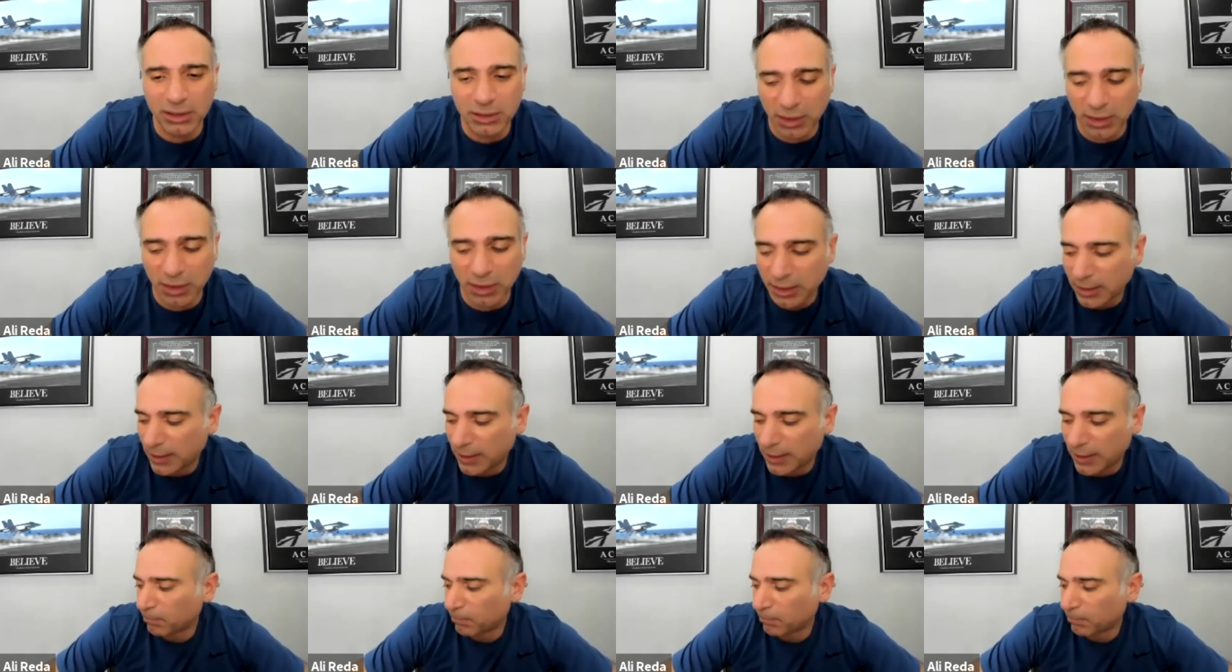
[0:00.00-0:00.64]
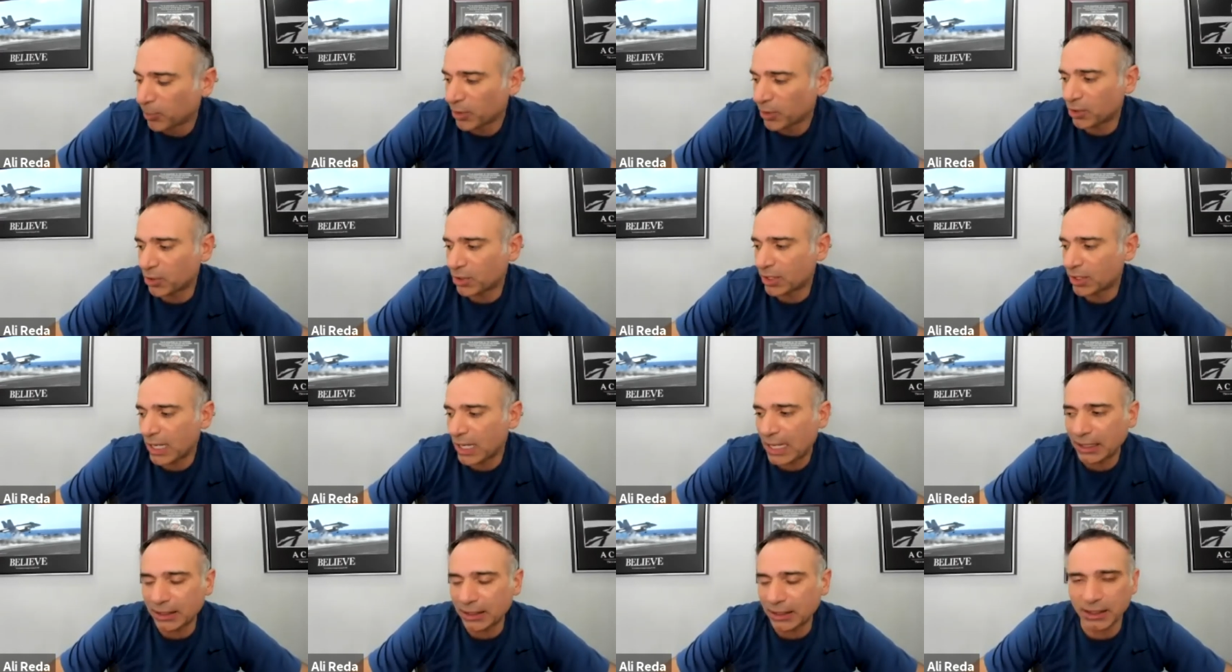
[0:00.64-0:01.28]
So you
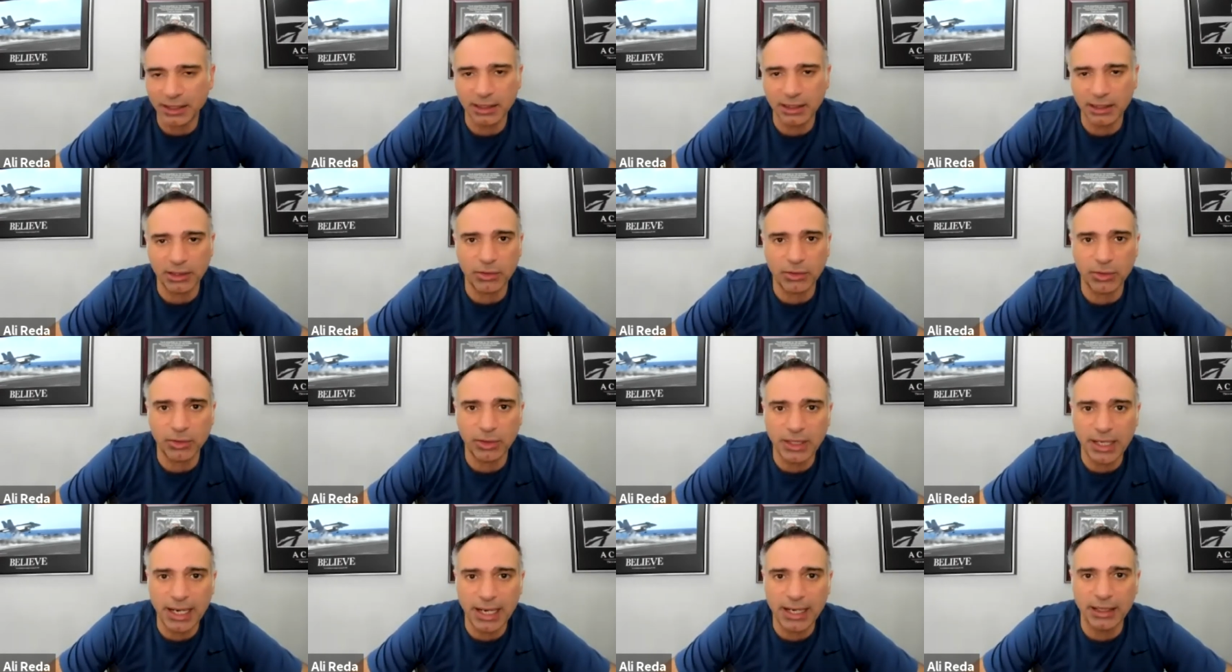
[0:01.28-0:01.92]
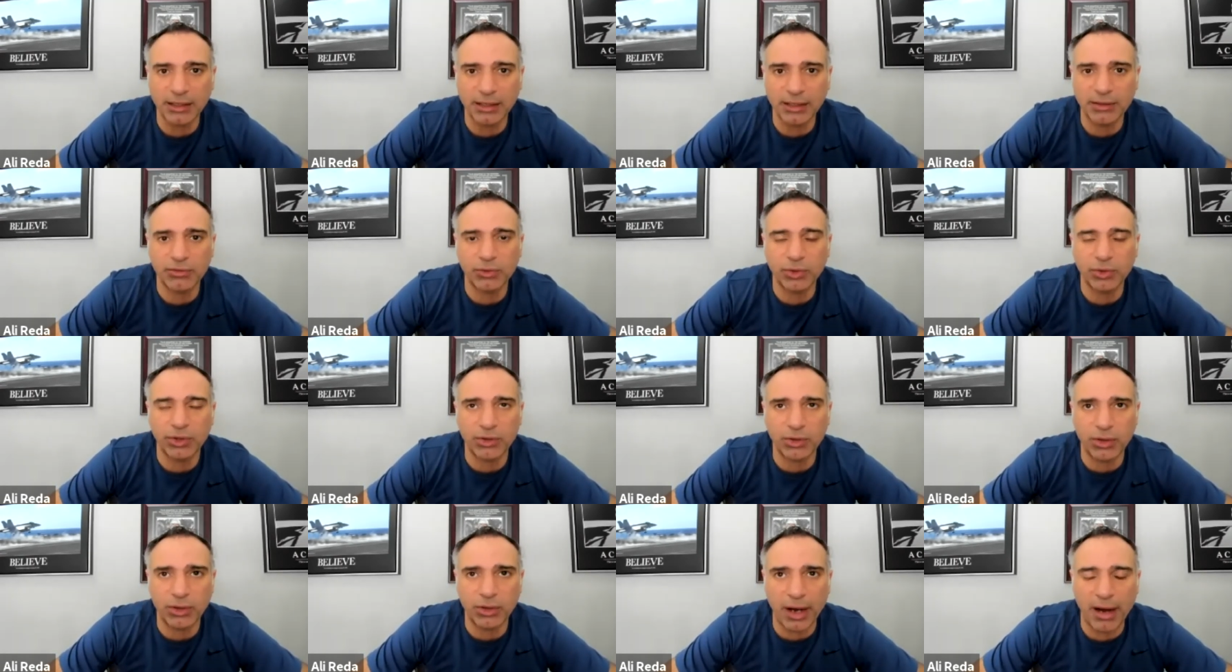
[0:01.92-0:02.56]
got to get creative
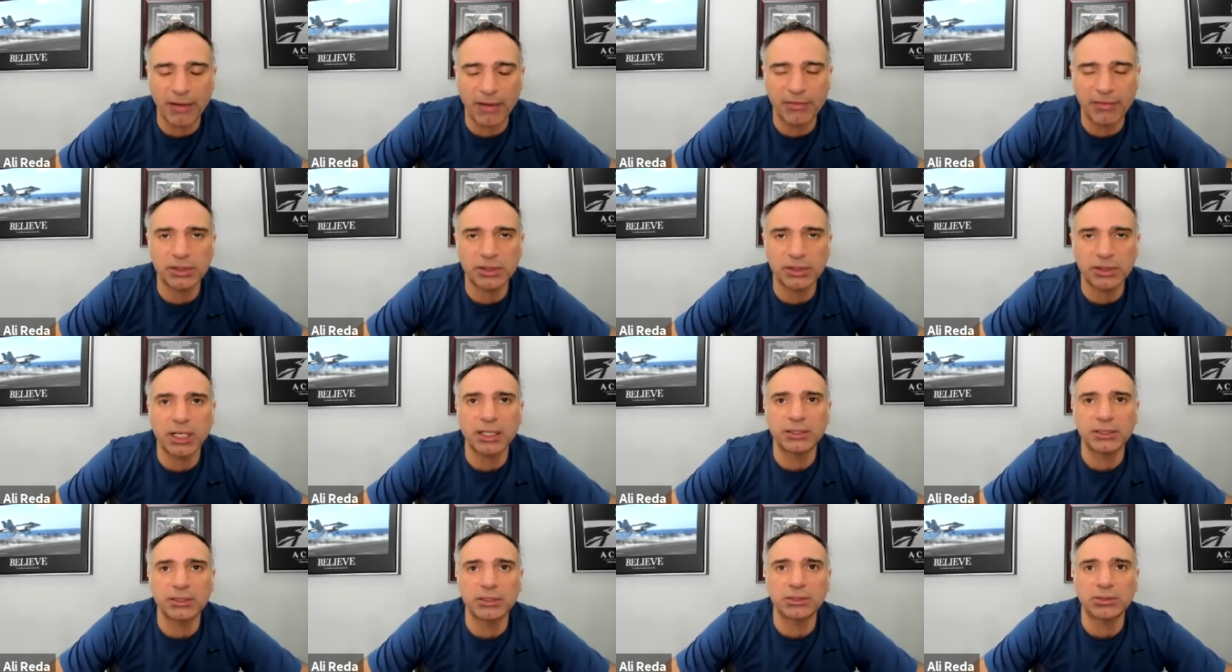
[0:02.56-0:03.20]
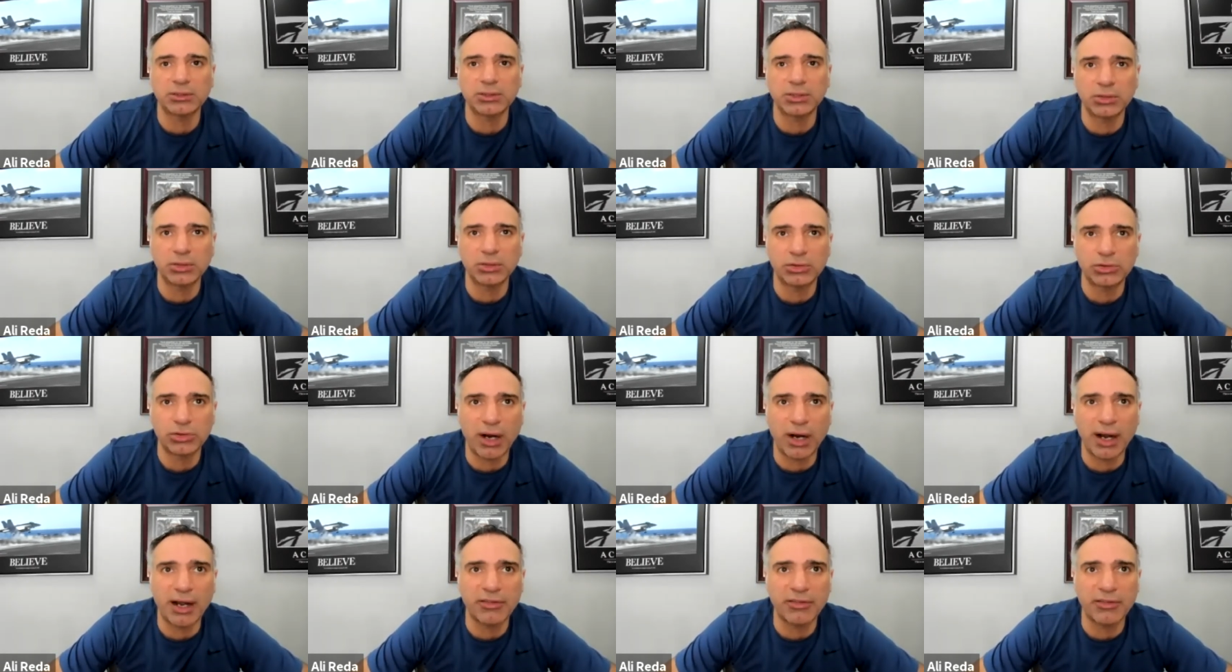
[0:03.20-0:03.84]
with your advertising to
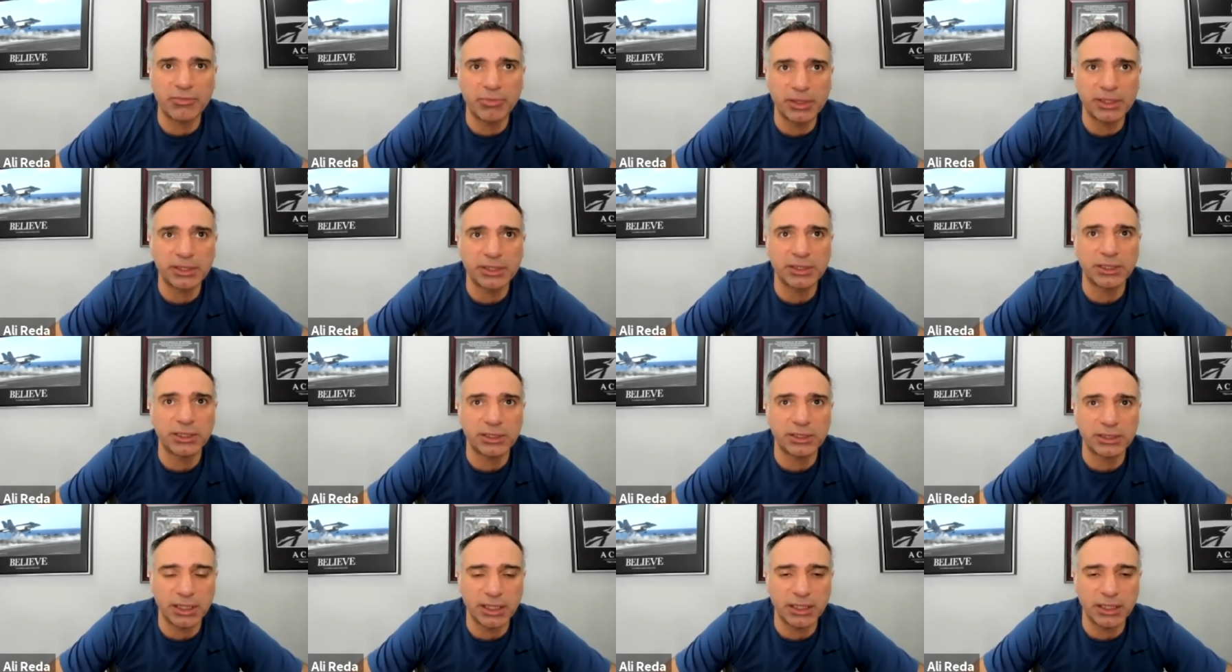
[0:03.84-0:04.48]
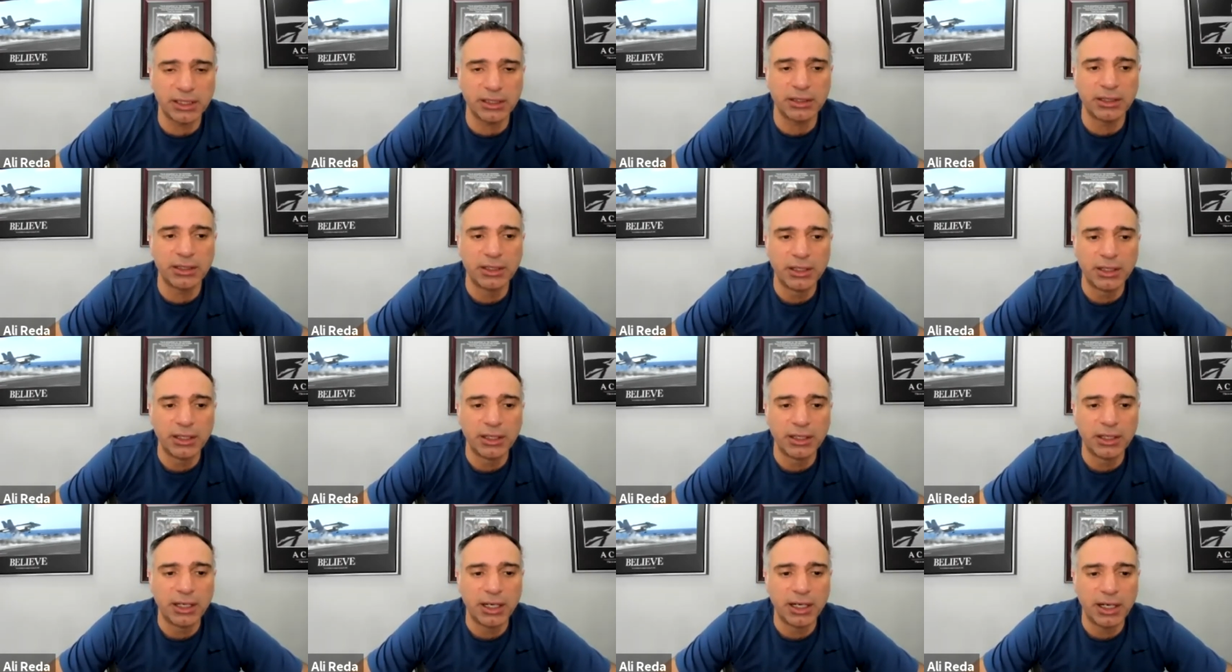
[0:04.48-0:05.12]
drive business, and
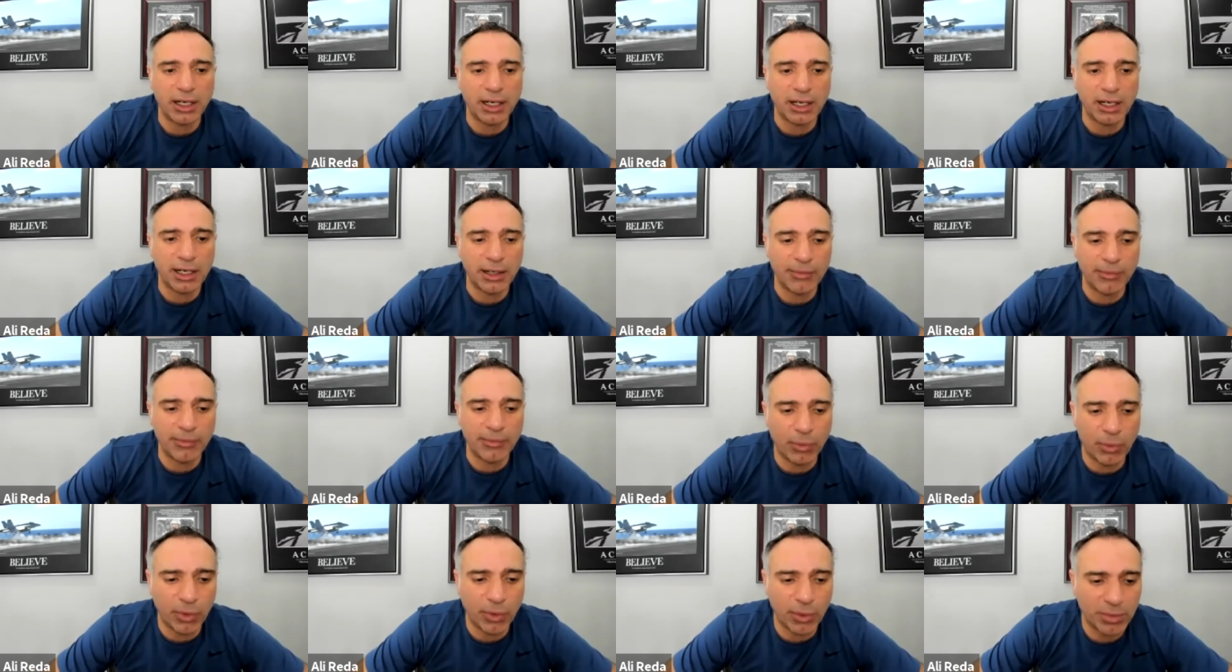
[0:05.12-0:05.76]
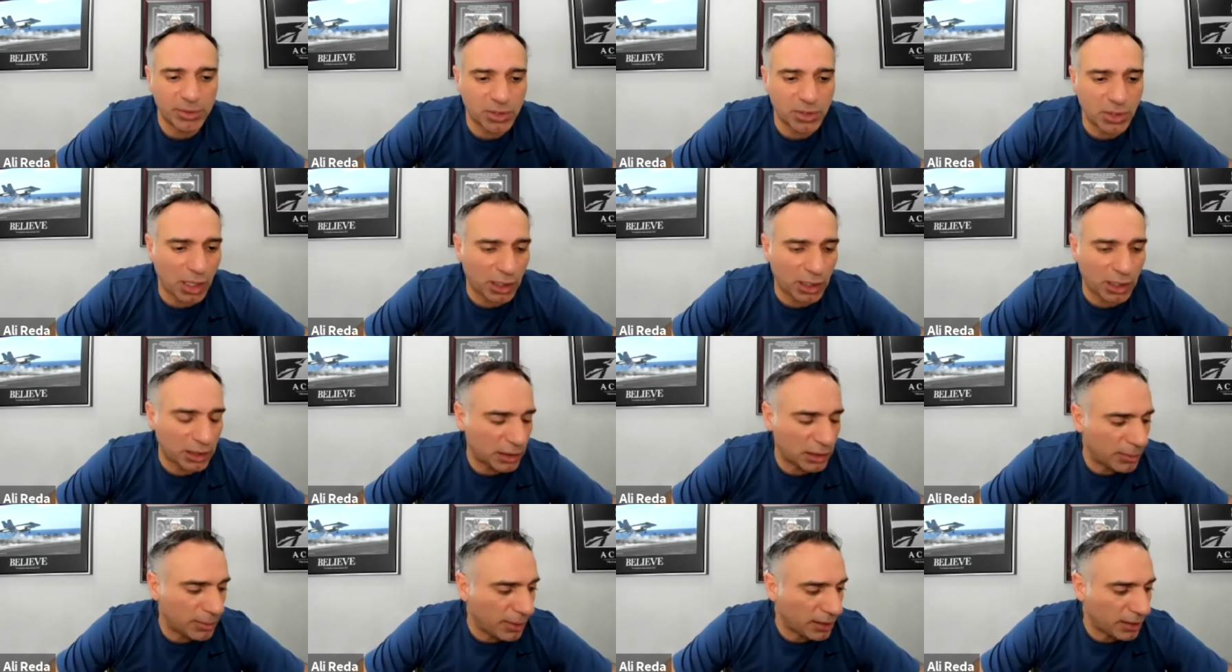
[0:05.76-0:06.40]
uh, we've been
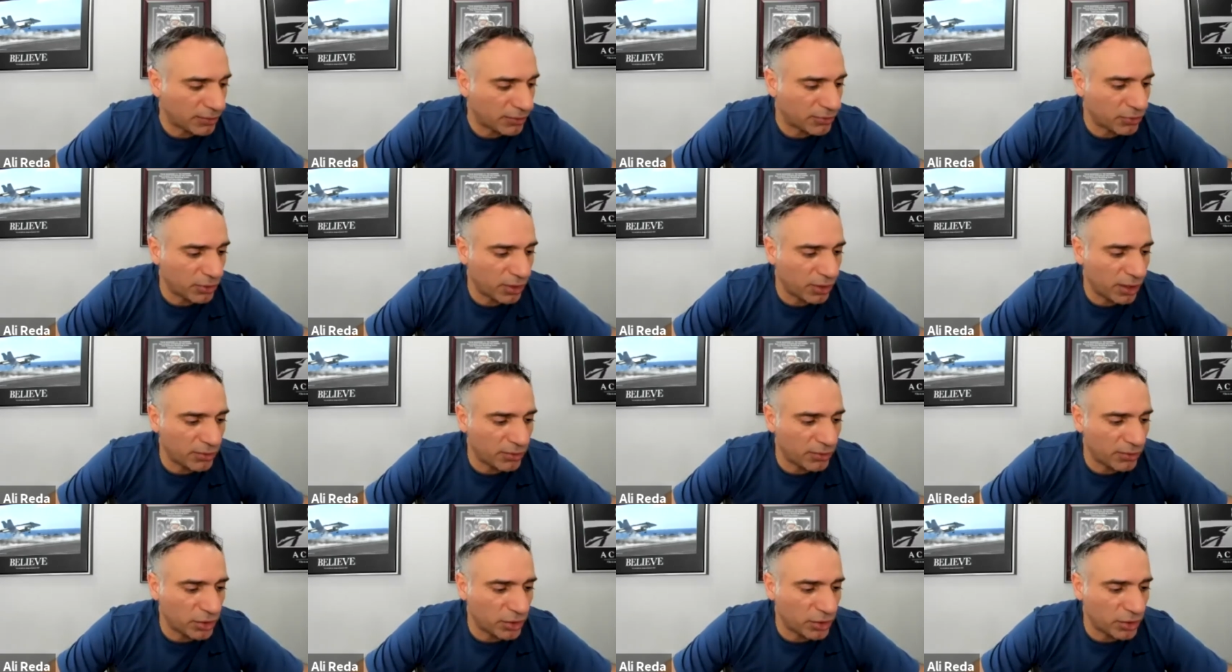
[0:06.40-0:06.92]
talking about it forever.